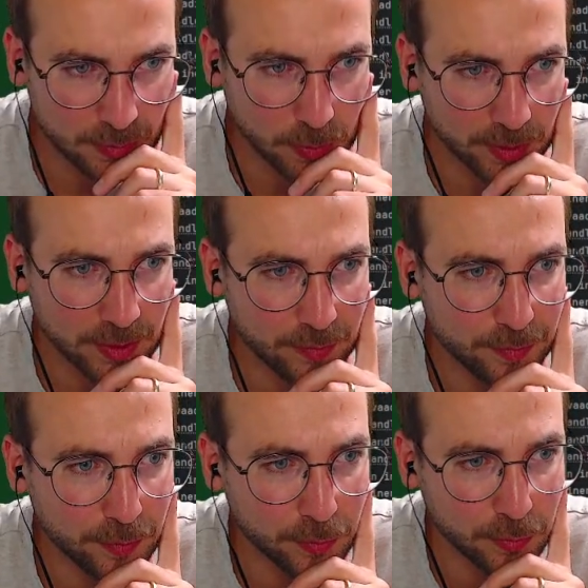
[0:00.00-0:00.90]
one.
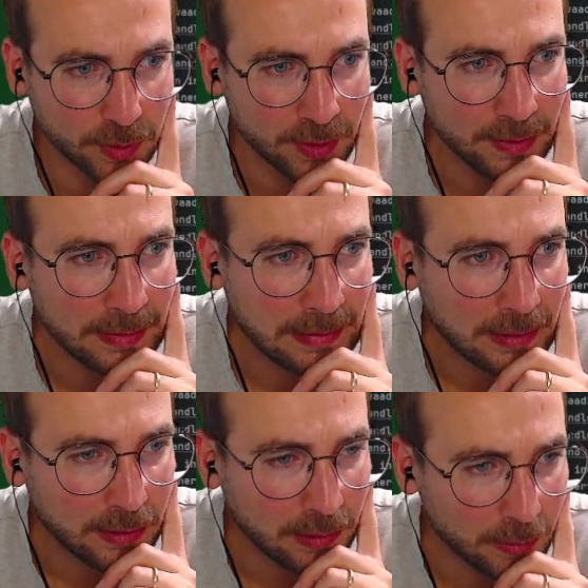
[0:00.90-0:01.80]
If you
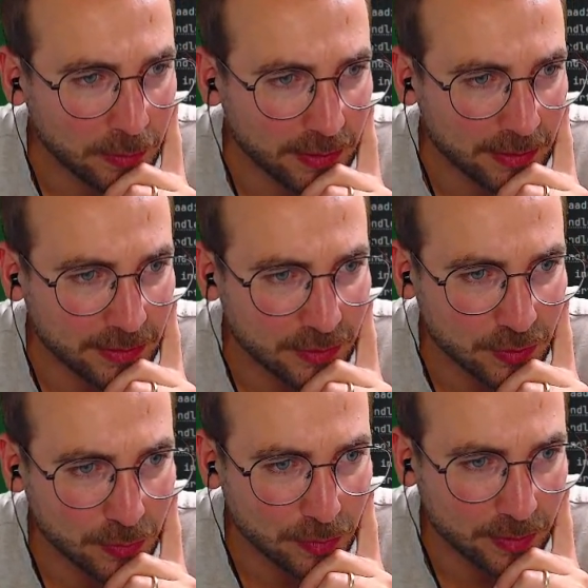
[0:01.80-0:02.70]
look
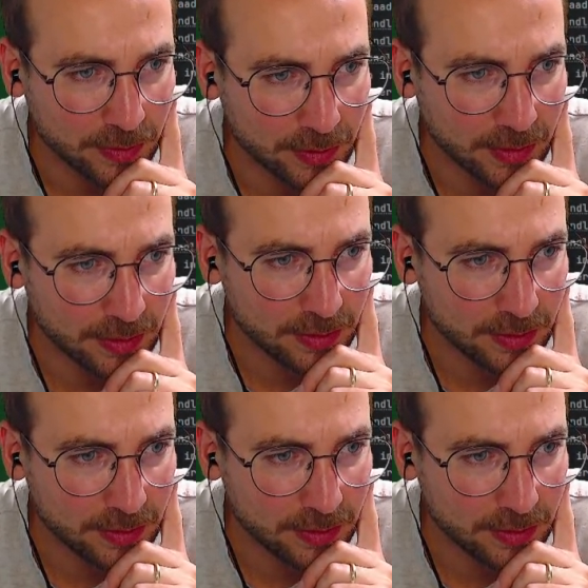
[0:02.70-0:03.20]
into the Git